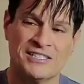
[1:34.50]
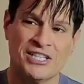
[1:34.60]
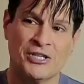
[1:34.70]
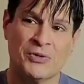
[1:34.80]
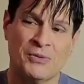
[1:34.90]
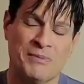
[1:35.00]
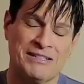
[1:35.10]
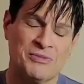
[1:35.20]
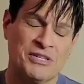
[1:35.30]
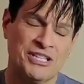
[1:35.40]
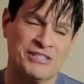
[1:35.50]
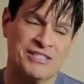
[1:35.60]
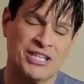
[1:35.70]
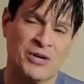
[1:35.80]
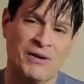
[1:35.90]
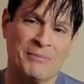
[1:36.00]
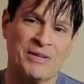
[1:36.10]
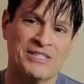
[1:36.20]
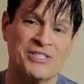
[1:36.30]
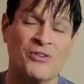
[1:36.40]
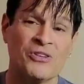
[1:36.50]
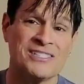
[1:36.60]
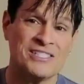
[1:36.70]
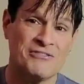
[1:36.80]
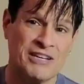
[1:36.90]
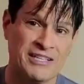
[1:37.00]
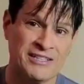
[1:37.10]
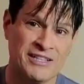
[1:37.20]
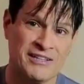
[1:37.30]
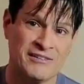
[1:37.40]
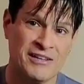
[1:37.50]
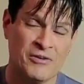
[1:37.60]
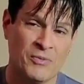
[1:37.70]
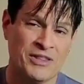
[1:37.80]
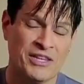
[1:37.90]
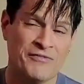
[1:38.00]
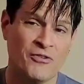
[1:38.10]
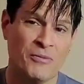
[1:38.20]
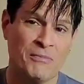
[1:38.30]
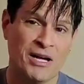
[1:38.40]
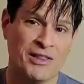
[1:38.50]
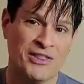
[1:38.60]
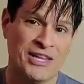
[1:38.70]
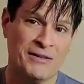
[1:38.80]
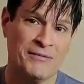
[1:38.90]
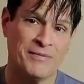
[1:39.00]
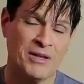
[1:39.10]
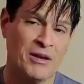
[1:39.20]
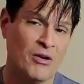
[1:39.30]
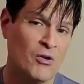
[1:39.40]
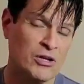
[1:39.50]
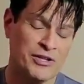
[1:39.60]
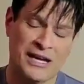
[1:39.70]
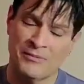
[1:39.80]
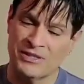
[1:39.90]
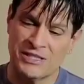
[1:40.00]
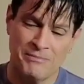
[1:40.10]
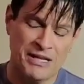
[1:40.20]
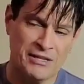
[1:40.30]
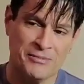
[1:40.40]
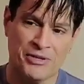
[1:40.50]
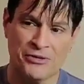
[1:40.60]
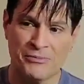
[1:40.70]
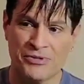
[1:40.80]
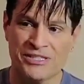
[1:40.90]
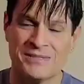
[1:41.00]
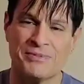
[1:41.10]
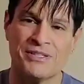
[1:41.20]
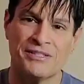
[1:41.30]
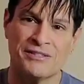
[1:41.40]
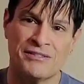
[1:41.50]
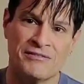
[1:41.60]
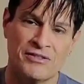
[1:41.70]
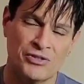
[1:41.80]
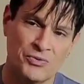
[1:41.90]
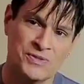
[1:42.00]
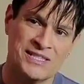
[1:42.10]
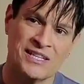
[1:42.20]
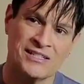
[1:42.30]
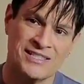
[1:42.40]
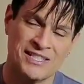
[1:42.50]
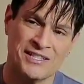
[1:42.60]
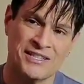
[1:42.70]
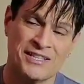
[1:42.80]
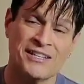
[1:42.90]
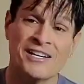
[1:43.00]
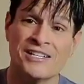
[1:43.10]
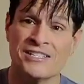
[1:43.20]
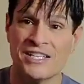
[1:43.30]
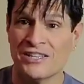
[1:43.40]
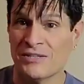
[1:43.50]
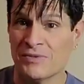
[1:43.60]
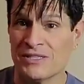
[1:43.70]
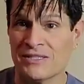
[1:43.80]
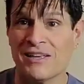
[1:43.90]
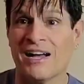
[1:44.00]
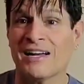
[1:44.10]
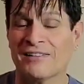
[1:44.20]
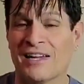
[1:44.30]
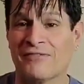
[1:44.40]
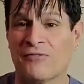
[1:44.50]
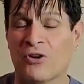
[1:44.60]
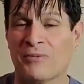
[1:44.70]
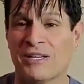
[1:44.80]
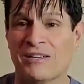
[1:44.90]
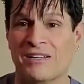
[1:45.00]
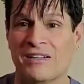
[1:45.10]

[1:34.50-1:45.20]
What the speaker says: So about 20 years ago, I went to Australia, went there for a month, and I went to Melbourne, Brisbane, Noosa, Sydney. Sydney was the highlight for me.